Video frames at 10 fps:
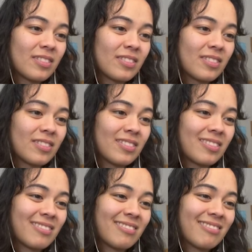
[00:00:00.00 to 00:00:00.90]

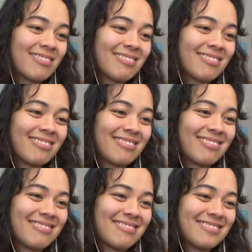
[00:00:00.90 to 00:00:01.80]

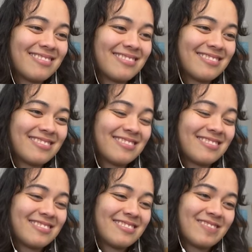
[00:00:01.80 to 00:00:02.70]

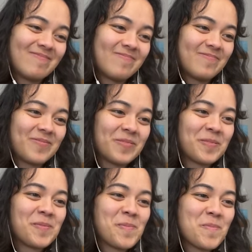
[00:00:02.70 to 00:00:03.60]

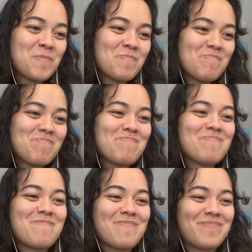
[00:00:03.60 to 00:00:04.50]

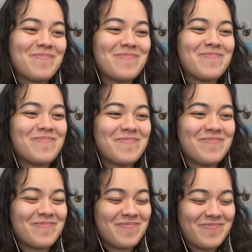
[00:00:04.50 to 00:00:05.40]

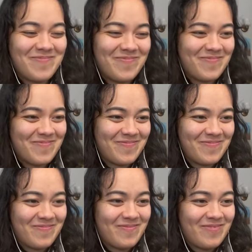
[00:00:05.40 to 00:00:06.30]

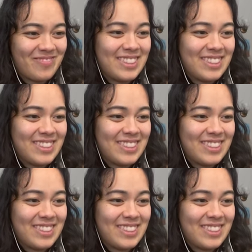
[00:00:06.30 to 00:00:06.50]
[no speech]